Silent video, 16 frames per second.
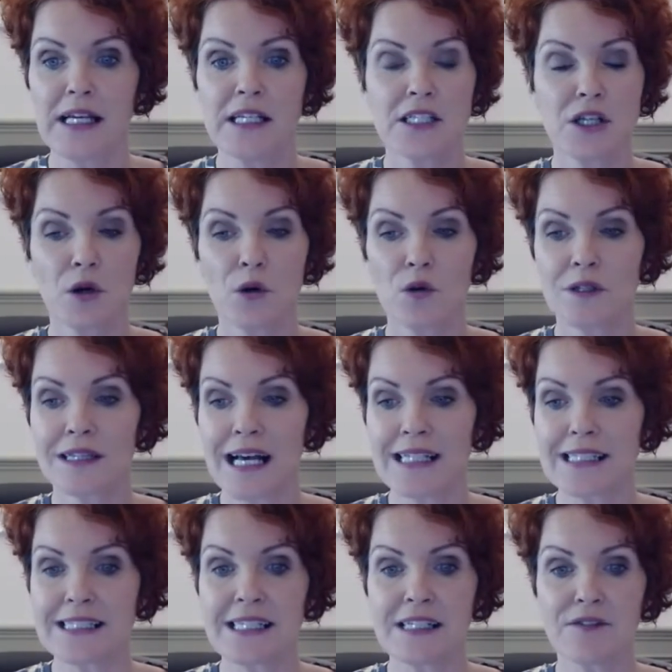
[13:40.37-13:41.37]
So
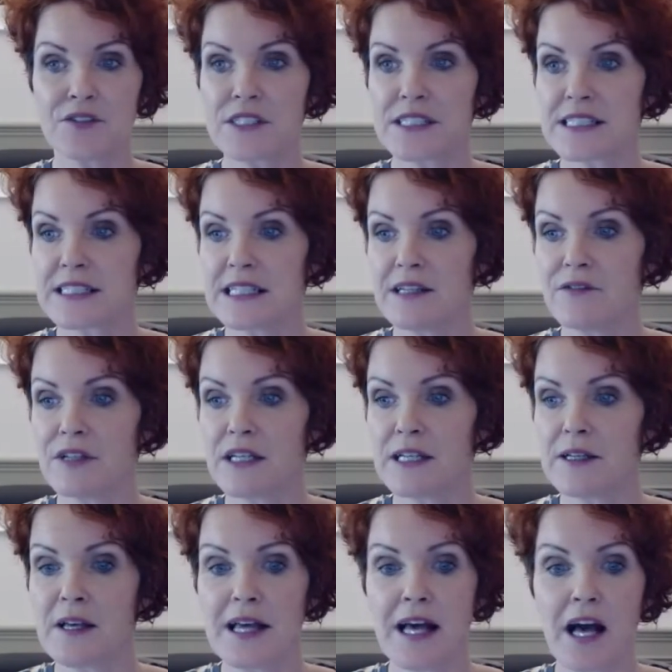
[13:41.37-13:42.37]
that's it for this
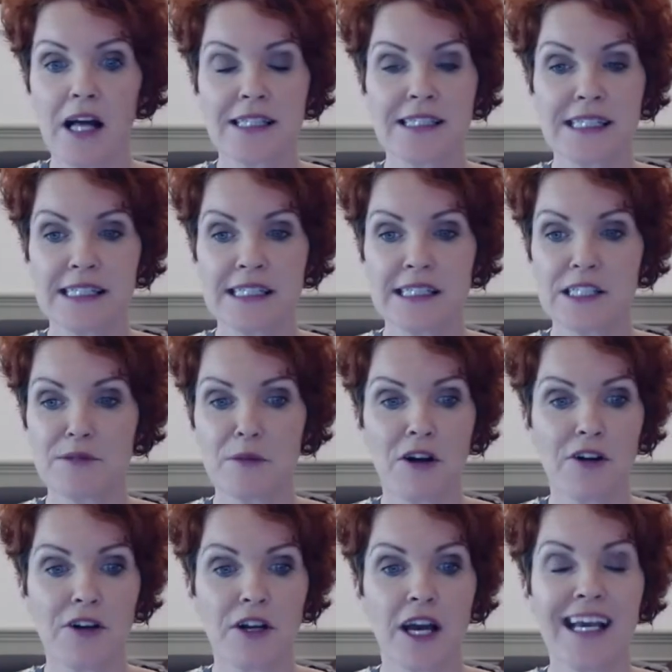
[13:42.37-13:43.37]
evening. I'll see you
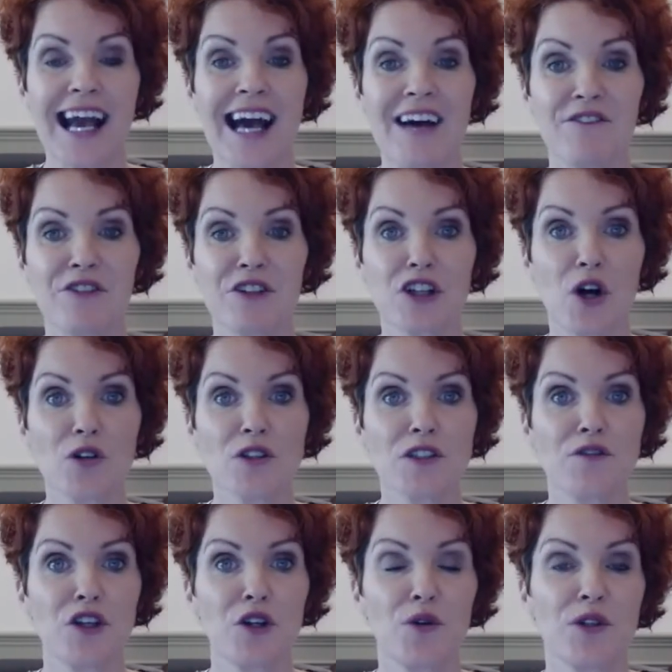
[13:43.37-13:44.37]
tomorrow night. And for those
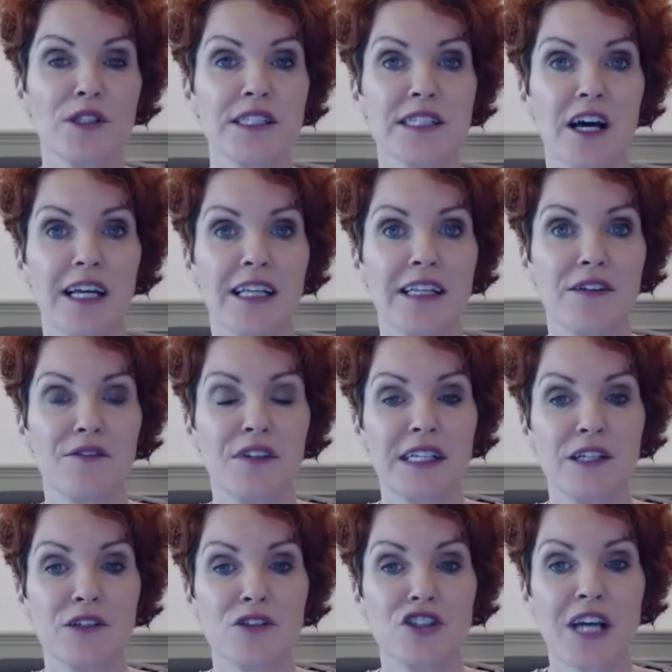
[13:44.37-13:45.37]
of you inside the
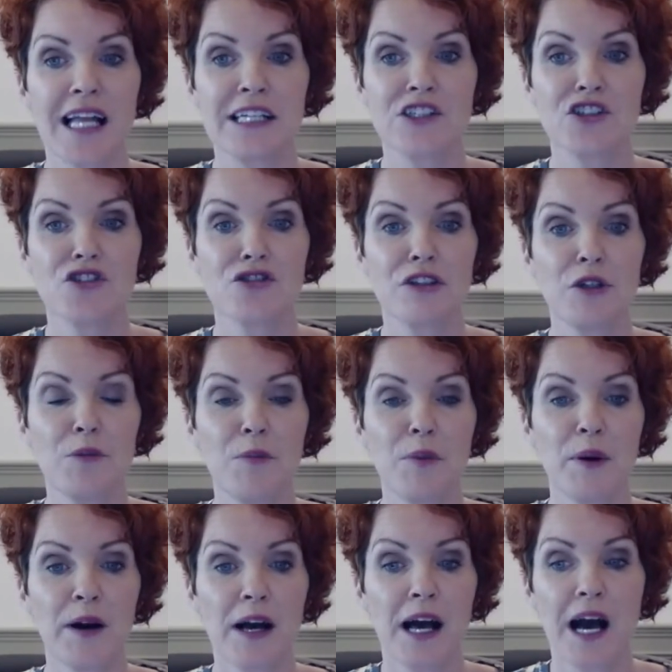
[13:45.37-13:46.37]
video challenge
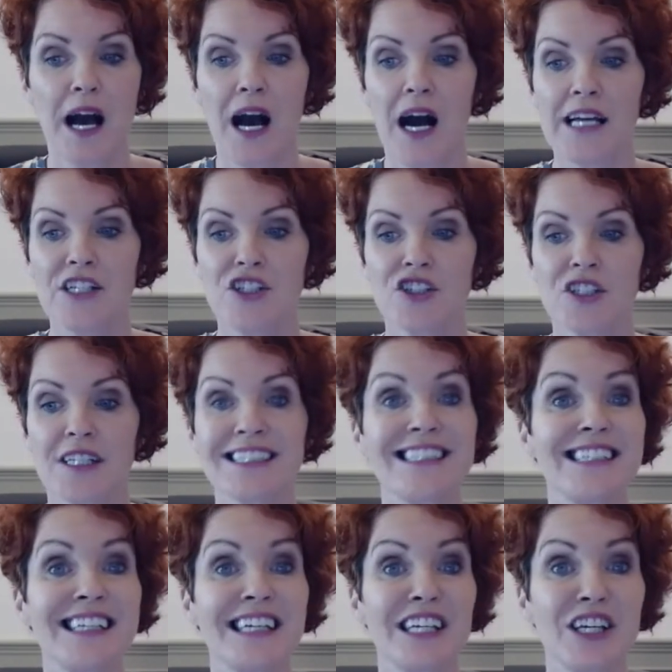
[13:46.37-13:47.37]
group, I
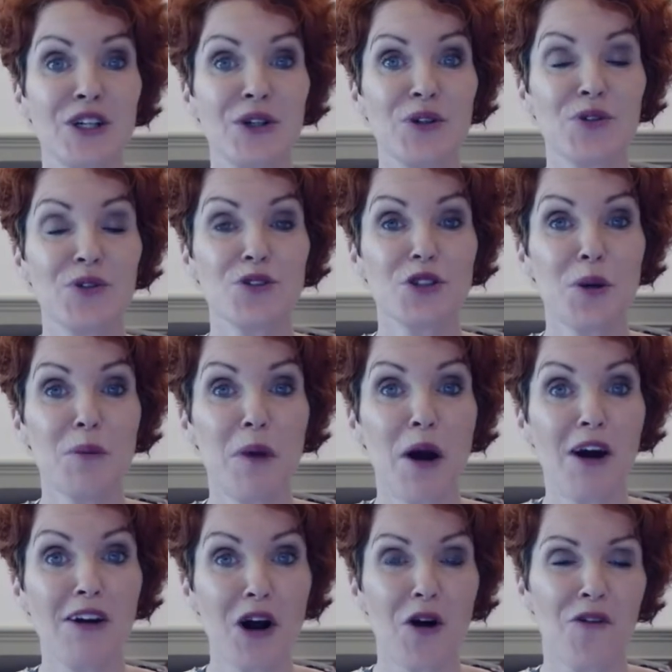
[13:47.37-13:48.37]
shall see you
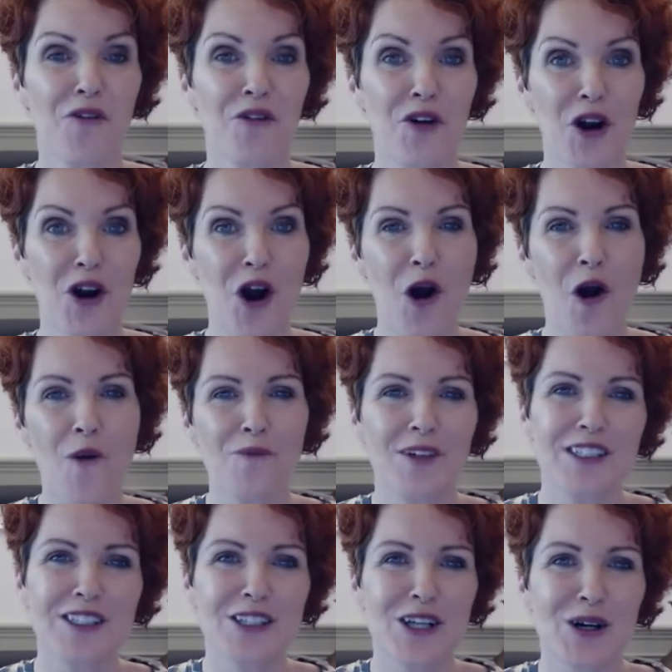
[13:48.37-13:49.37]
tomorrow for
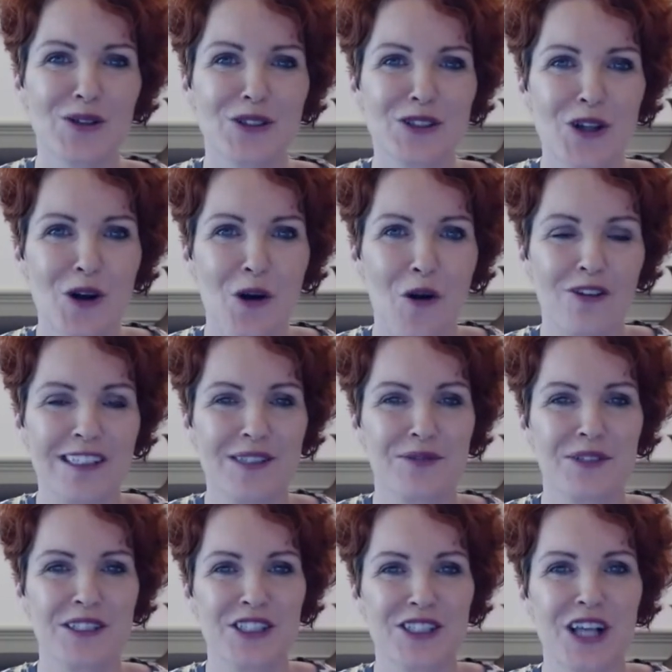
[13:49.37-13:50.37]
comfort zone stories,
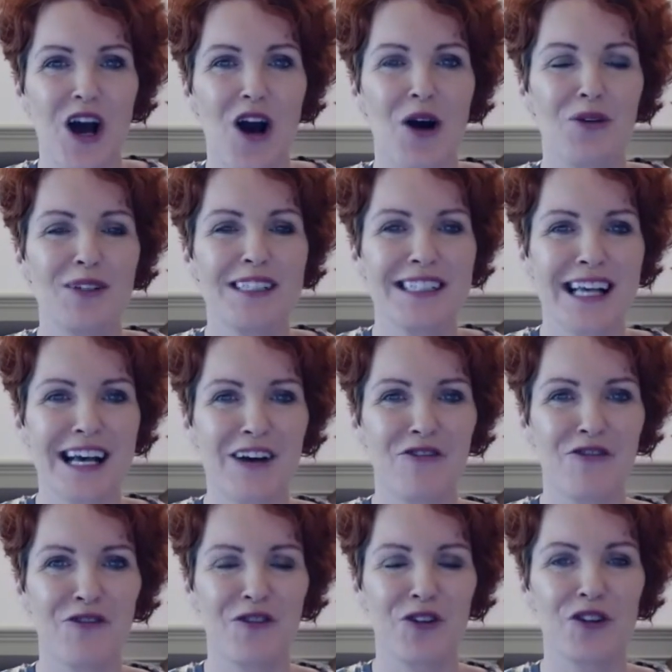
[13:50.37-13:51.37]
which is always a
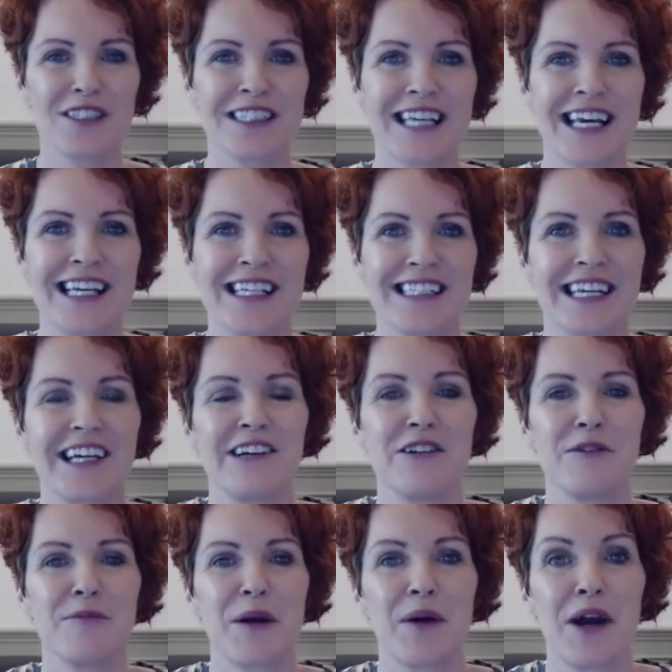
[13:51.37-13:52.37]
fun day to
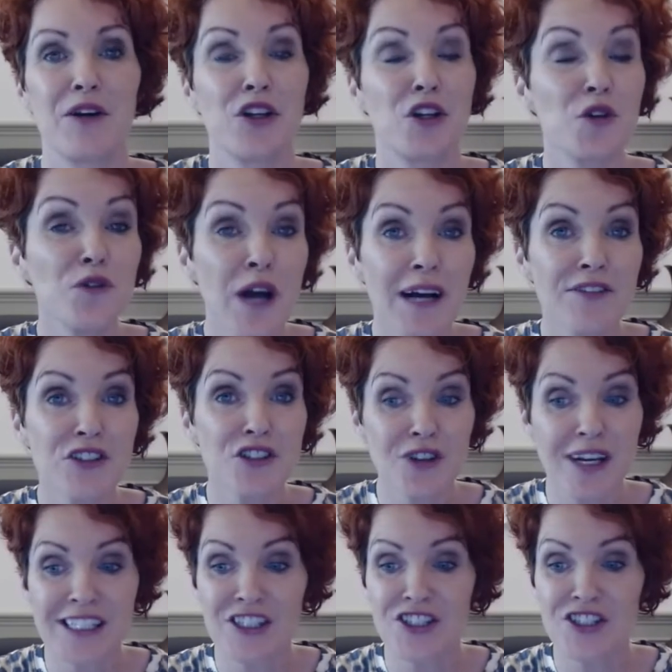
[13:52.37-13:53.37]
hear about how you have
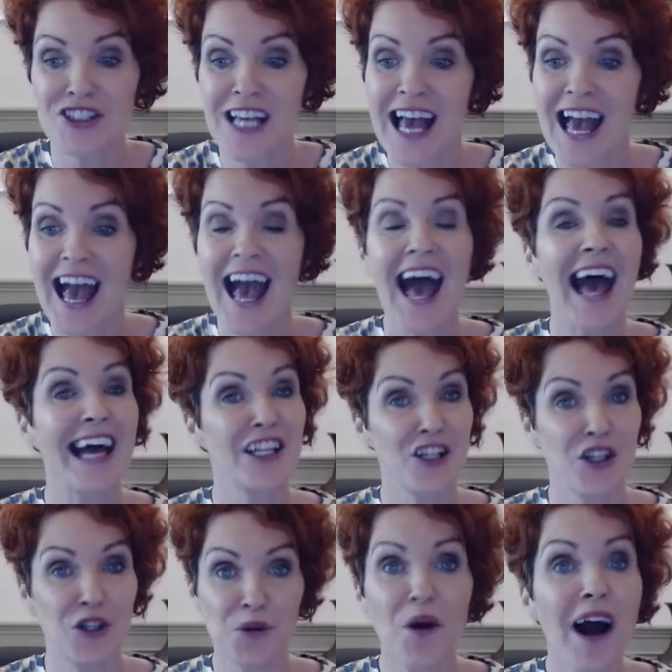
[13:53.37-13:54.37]
stretched
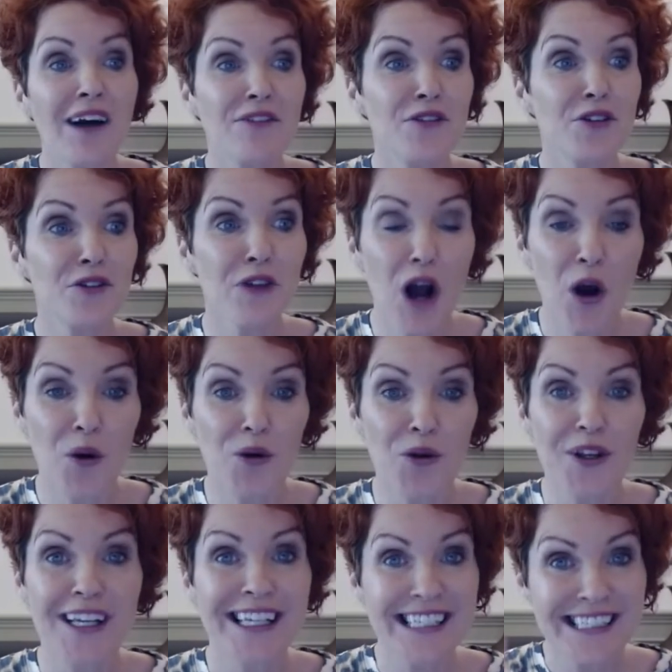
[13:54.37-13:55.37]
and you have
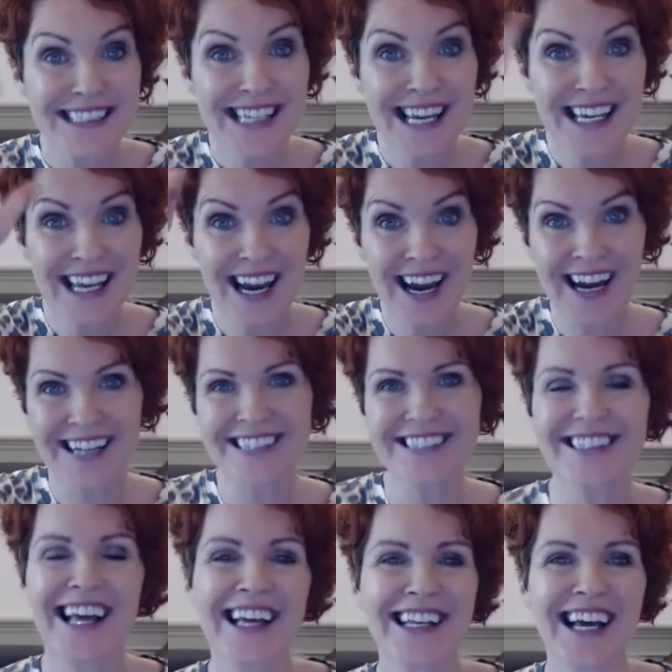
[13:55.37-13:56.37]
grown. Take
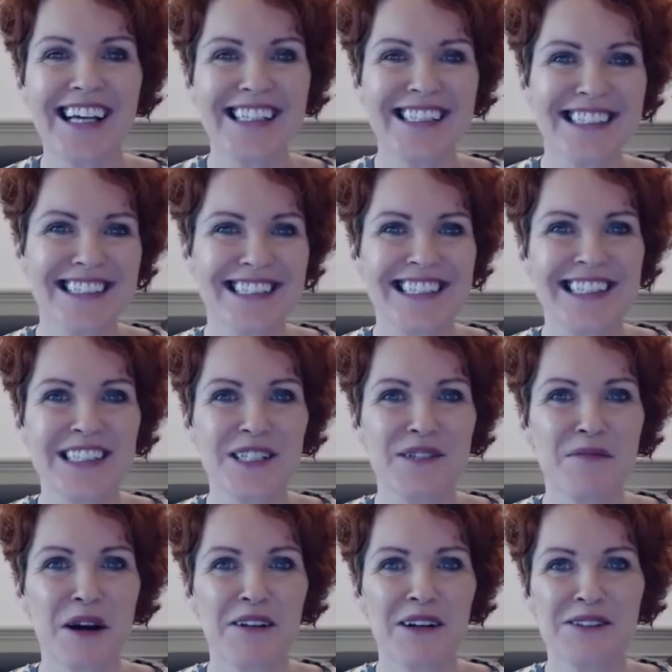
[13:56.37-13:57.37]
care. Night night. See you
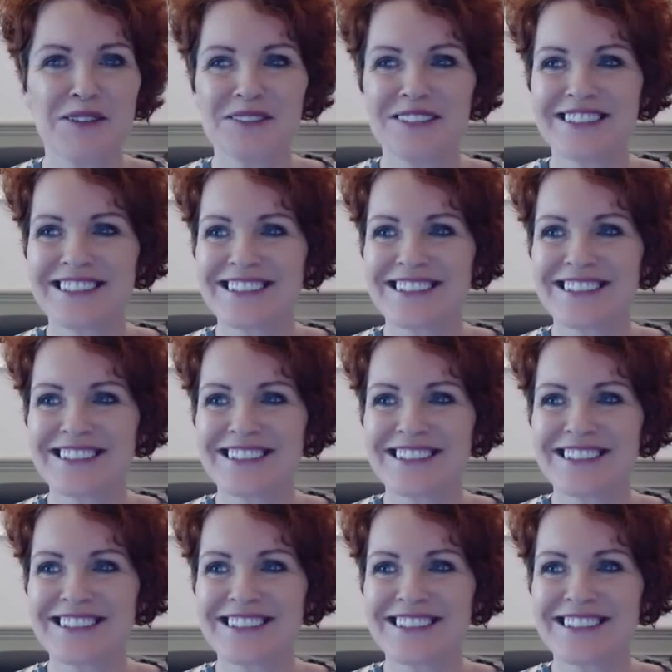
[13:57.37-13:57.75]
tomorrow.